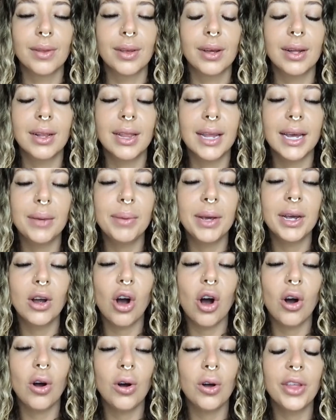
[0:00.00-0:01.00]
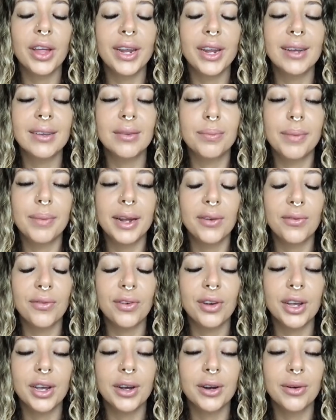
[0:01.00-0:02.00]
Claiming all that is meant
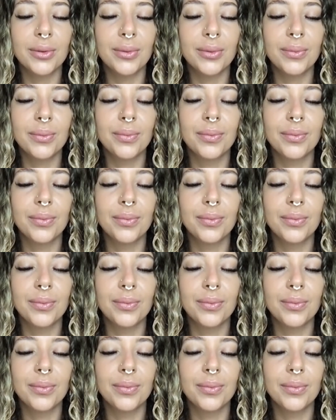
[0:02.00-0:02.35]
for you